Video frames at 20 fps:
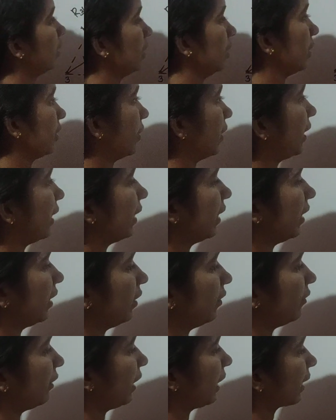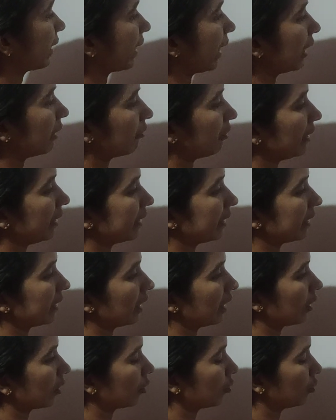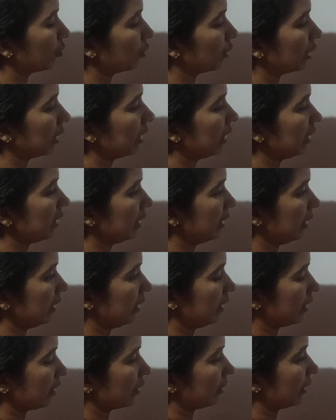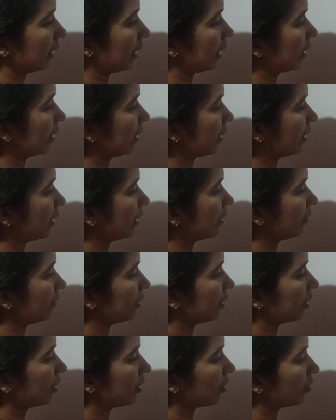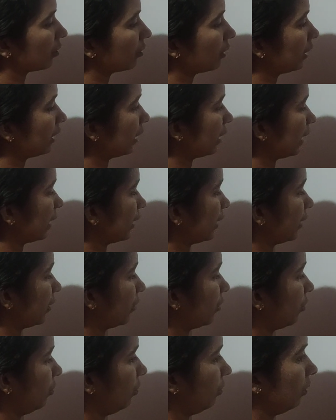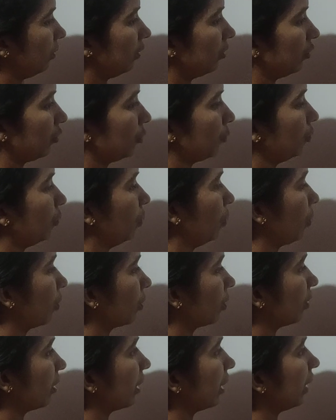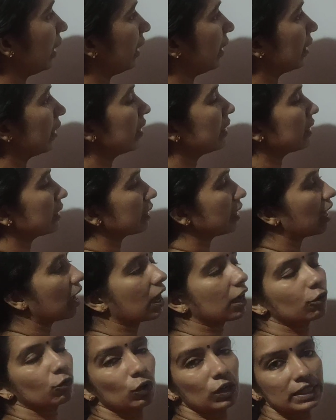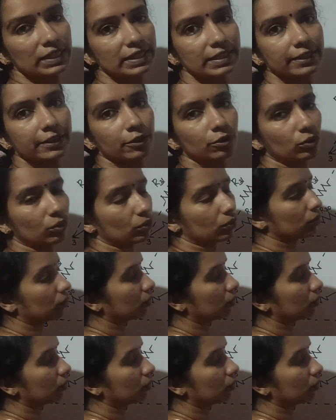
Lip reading: So here we are calculating R23, so the resistor which is not connected to 2 or 3 is R10.